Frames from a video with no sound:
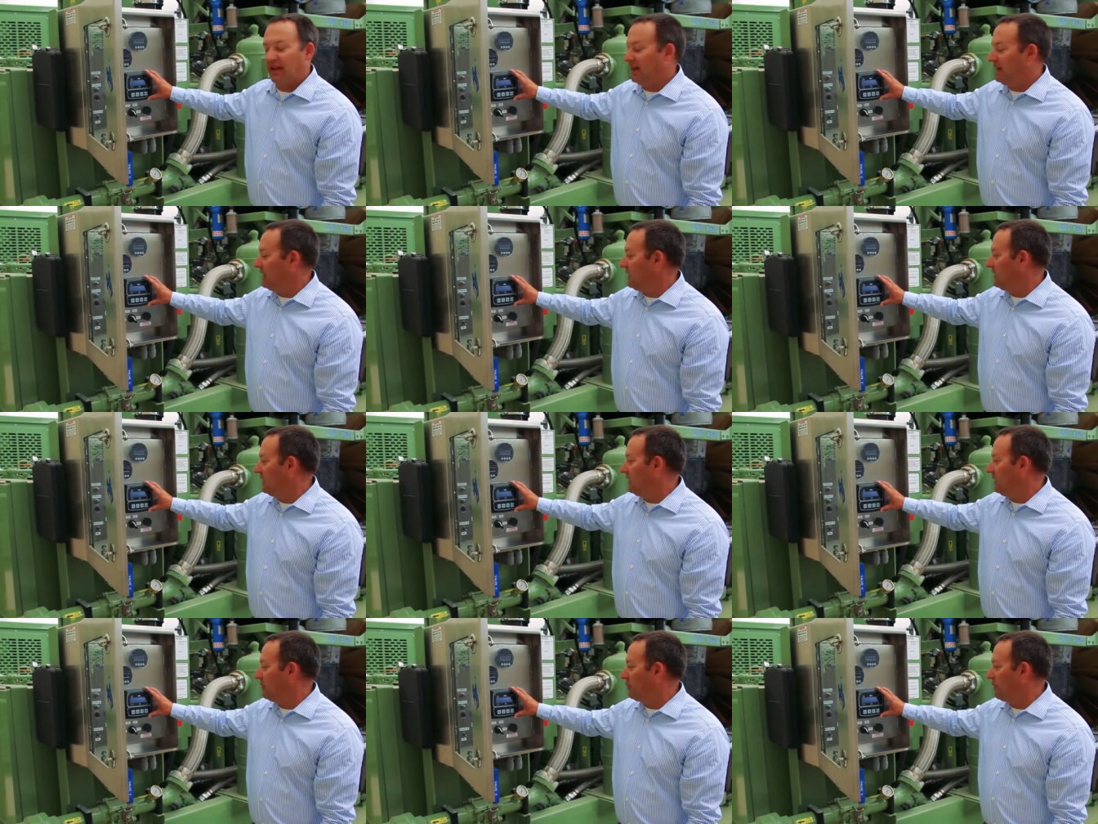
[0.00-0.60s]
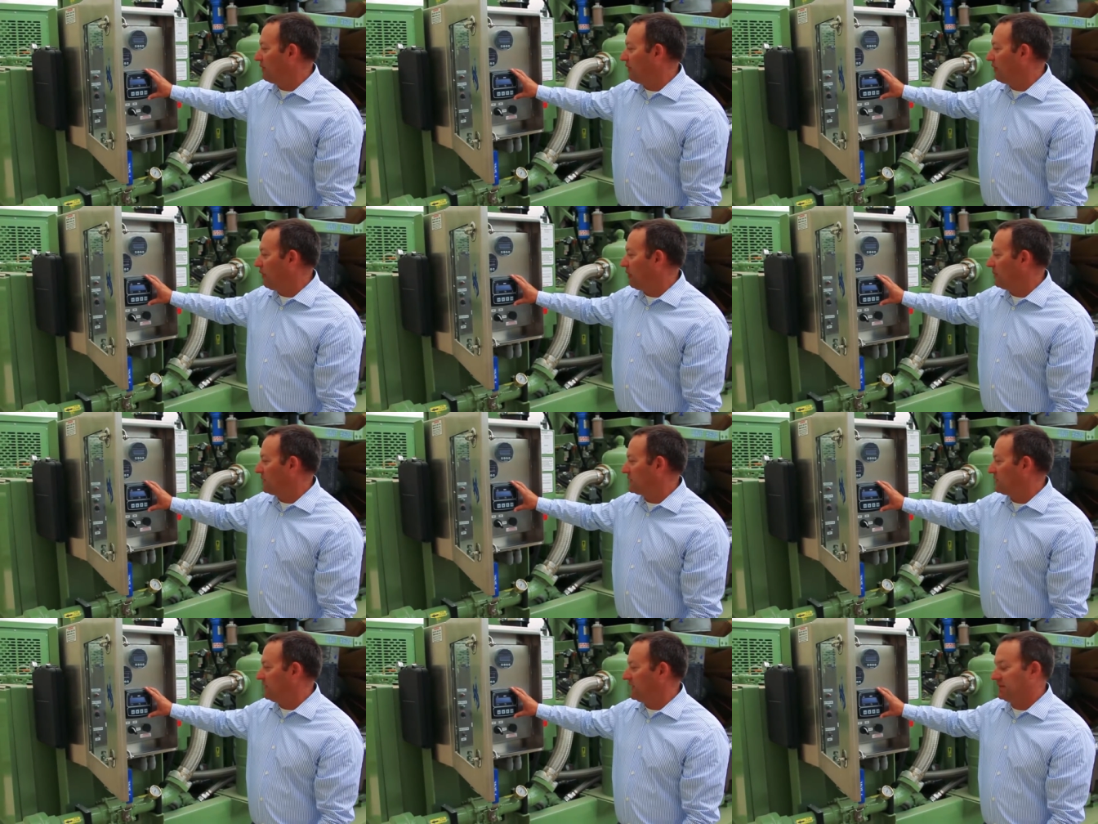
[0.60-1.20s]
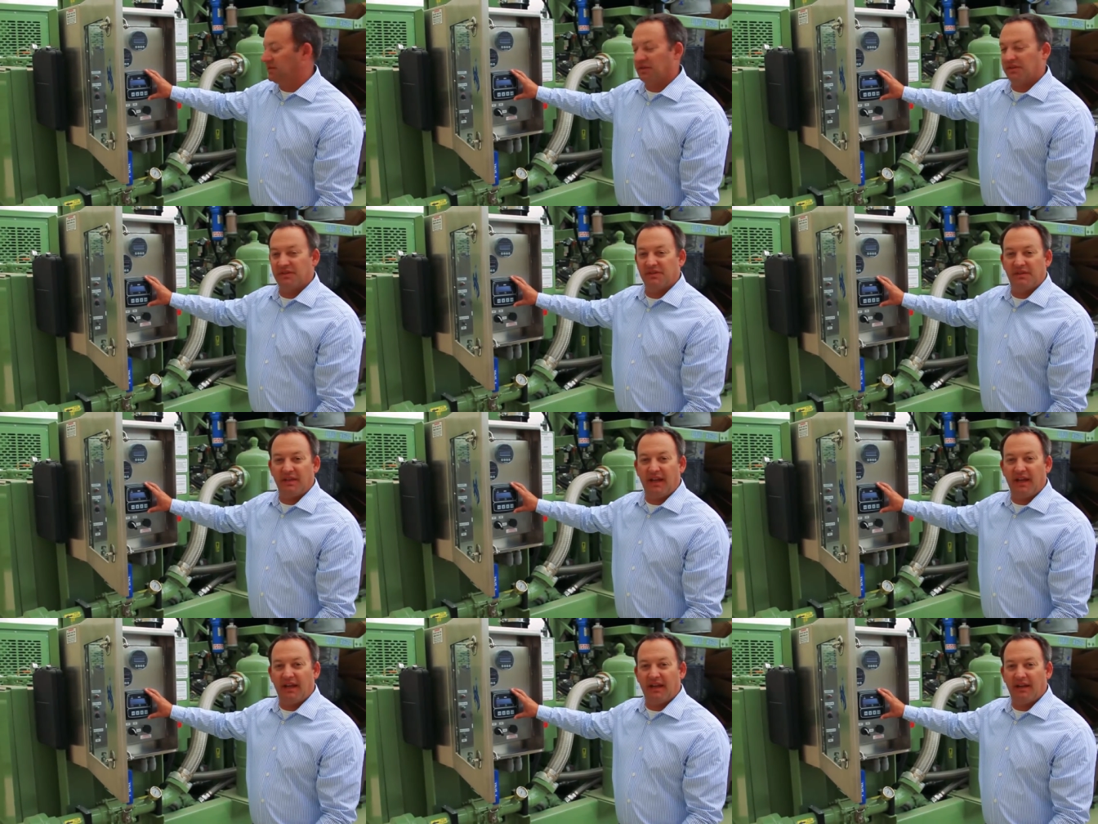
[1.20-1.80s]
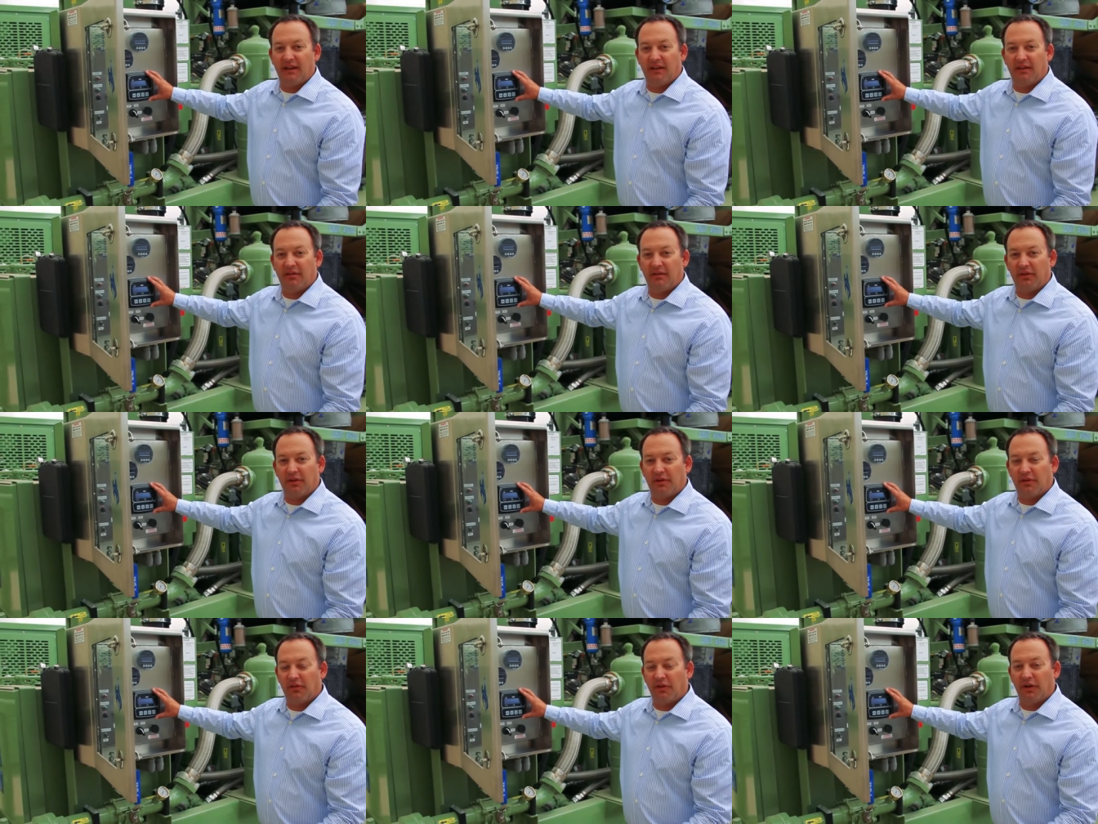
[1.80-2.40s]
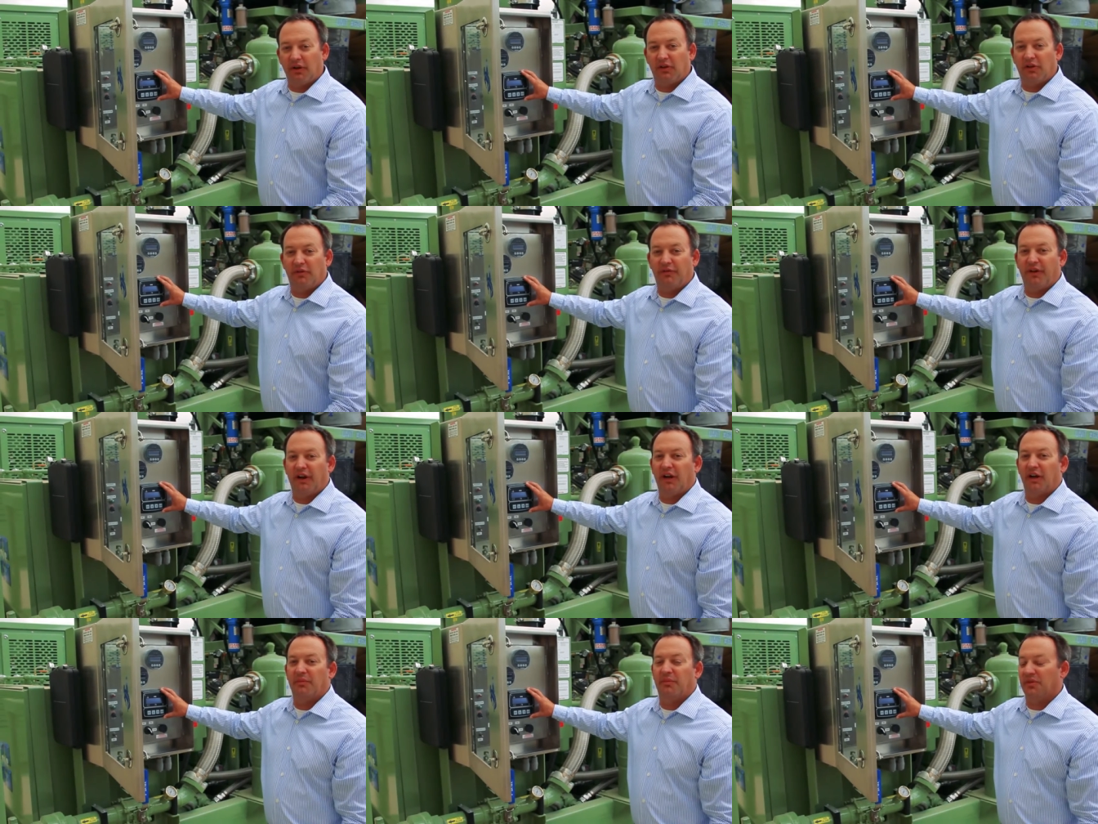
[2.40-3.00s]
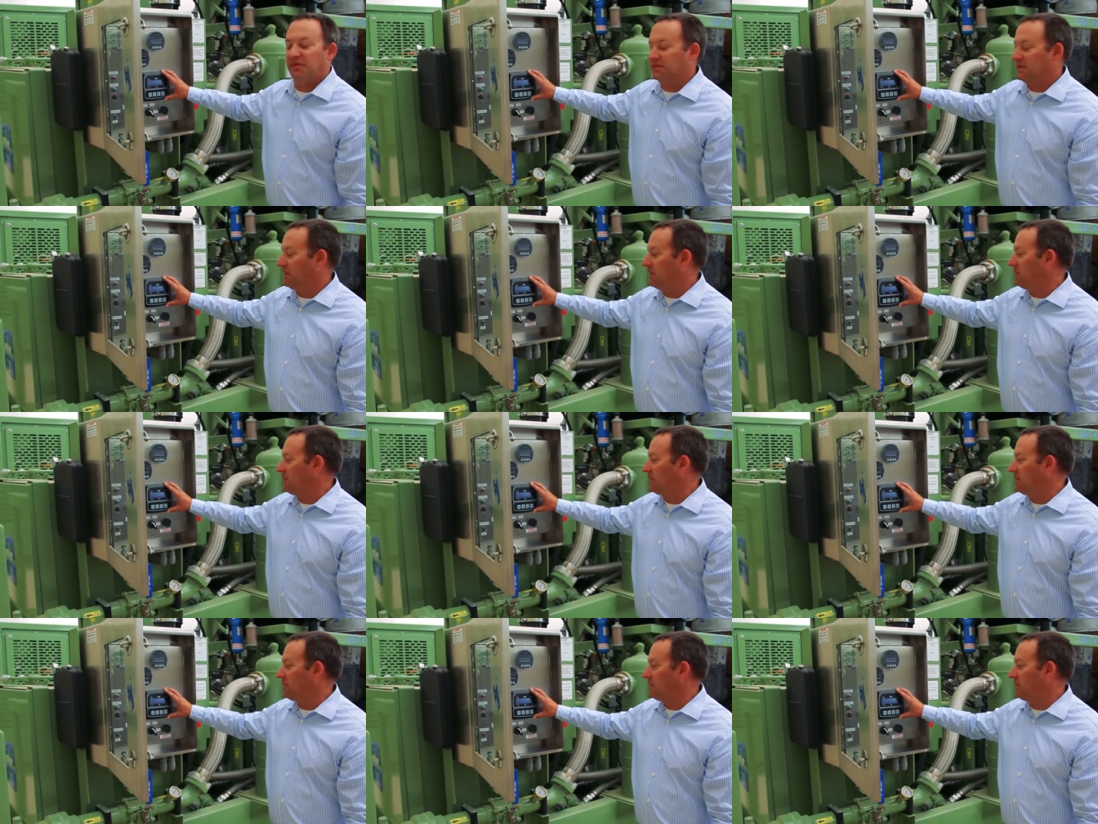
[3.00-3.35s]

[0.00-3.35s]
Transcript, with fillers: and the uh, performance features and critical variables of the